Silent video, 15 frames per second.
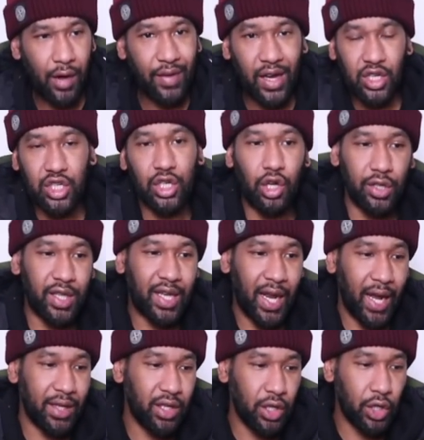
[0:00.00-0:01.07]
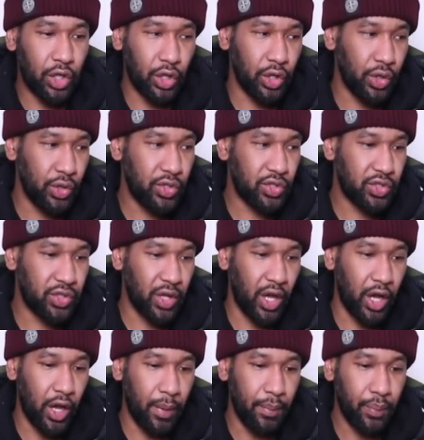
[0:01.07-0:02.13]
I've actually got the Canada Goose
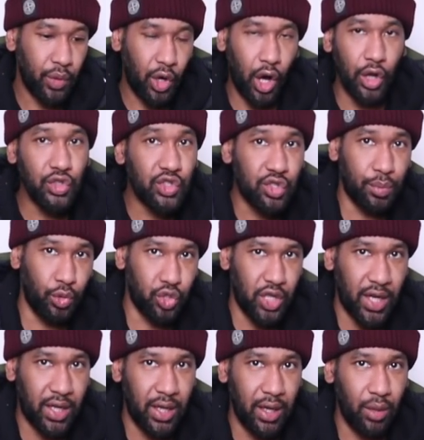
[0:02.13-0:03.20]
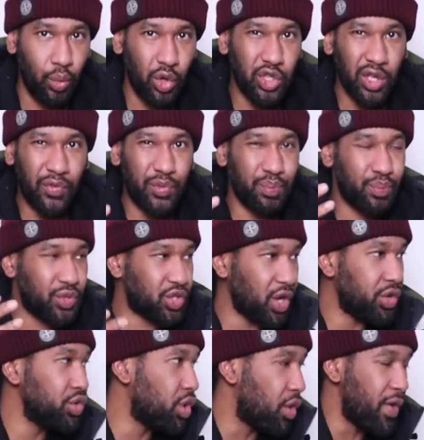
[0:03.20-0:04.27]
Constable jacket, which I've
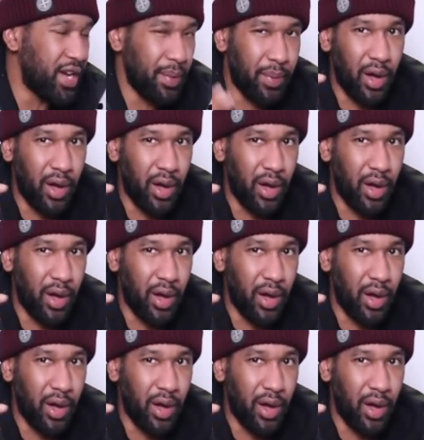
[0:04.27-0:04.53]
shown you already,